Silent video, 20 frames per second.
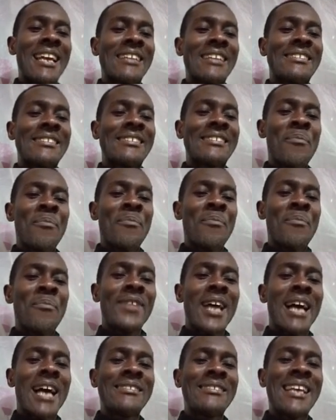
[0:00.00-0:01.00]
The
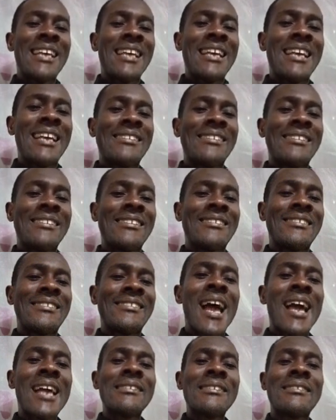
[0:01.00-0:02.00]
rice weevil is
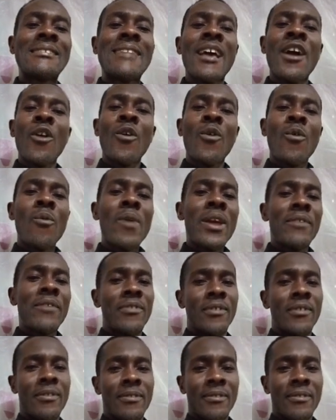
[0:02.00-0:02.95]
a rice